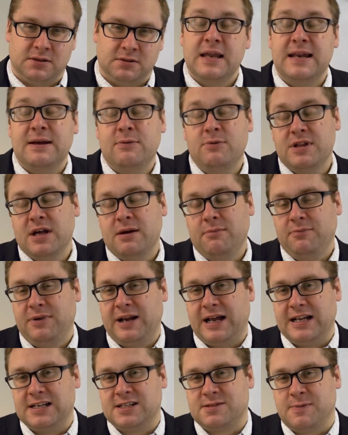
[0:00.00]
Now with
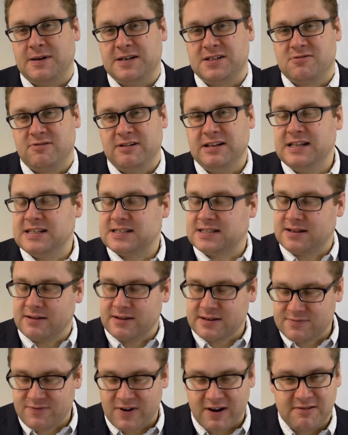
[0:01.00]
unplanned mentoring,
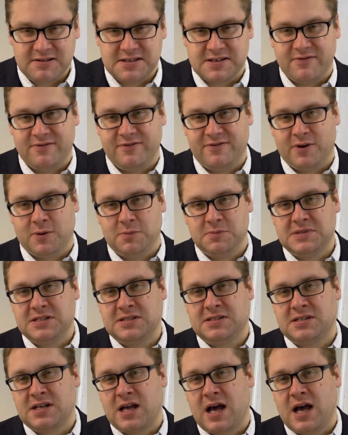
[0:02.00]
there's various different forms